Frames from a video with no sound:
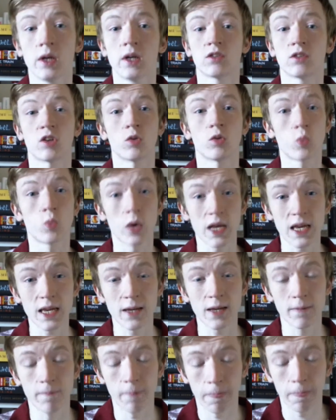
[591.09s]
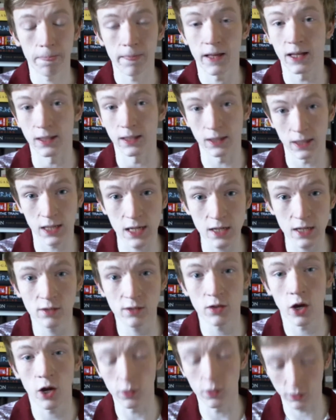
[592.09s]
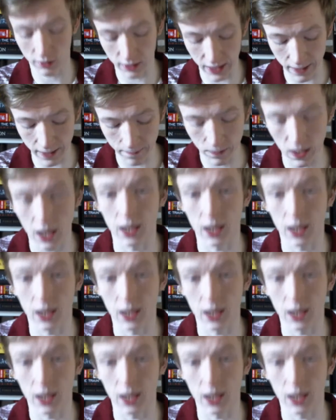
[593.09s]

So we, in Leeds, hosted it,